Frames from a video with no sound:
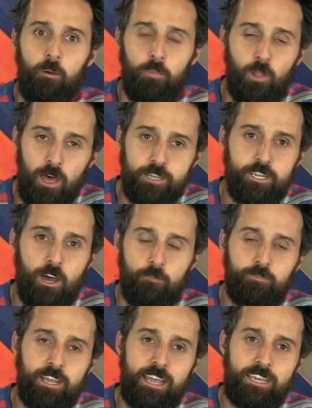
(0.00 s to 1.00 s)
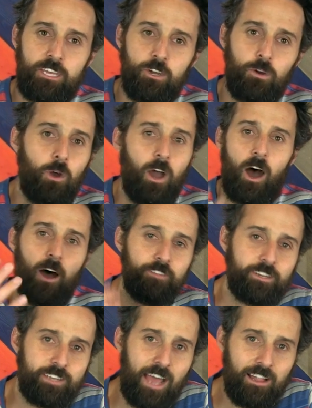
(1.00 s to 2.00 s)
plus update you on
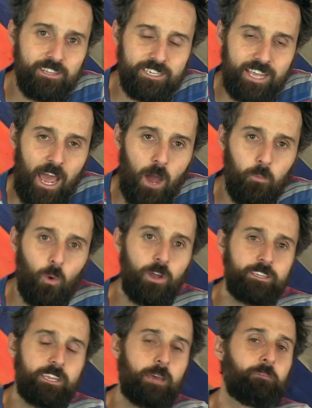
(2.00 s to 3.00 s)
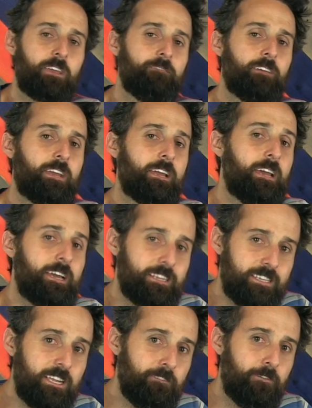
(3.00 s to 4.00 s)
the Dallas Cowboys, them giving
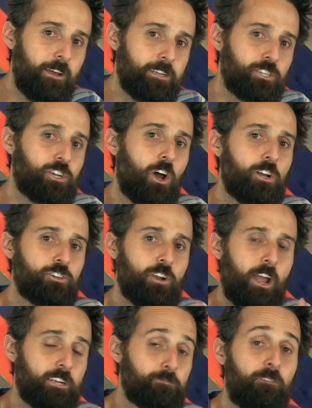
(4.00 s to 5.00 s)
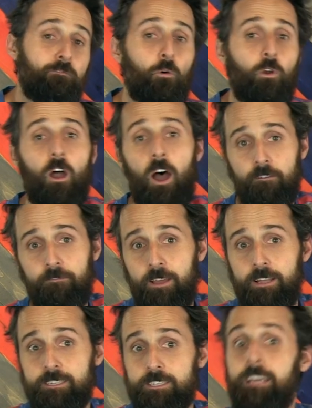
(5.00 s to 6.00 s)
defense contracts before
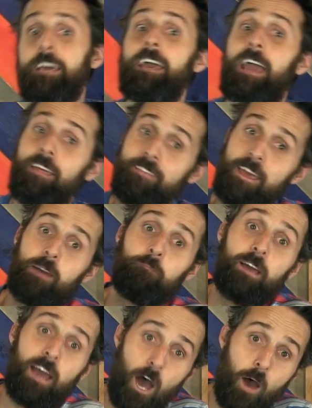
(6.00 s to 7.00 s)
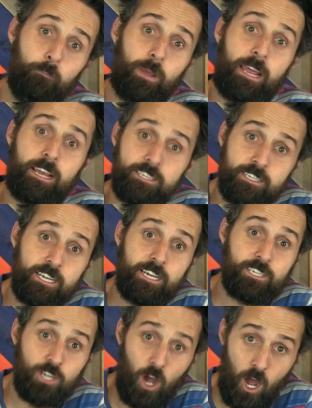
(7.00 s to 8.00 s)
offense, and them upping
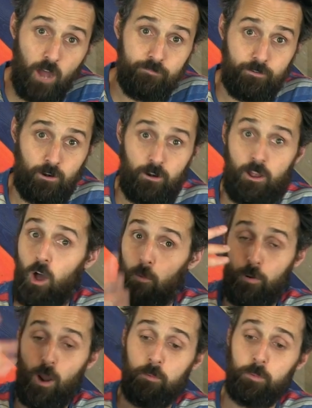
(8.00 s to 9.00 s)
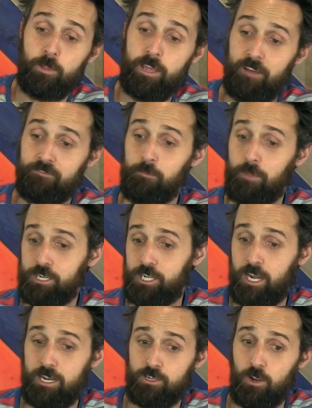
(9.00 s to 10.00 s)
Zeke's offer. I'll probably have to
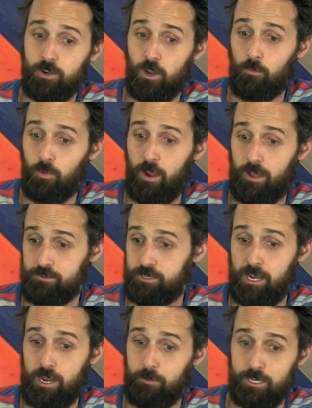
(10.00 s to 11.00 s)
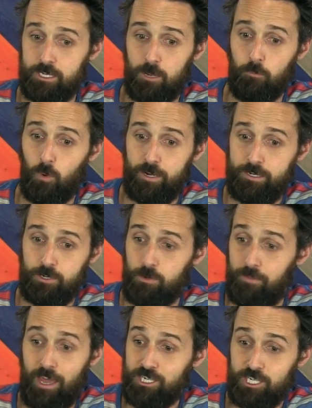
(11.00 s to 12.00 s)
mention Antonio Brown's name at some point,
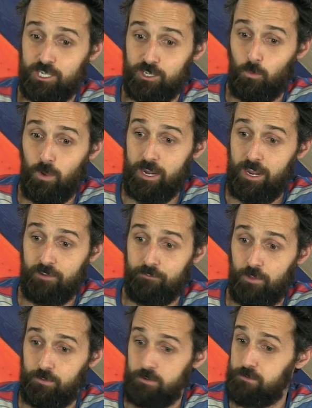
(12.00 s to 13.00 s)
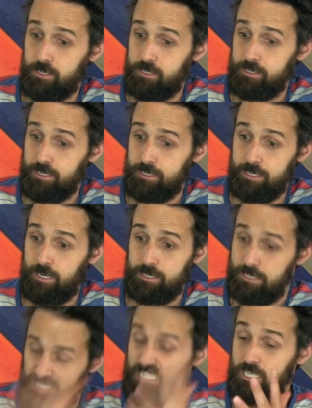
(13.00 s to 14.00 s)
too. That's just the way NFL news is these
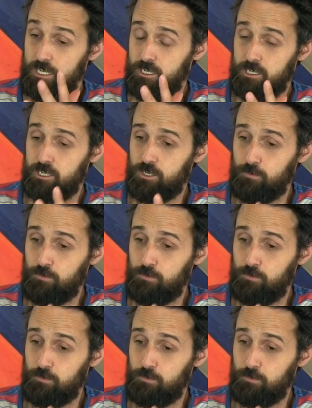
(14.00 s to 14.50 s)
days. It's good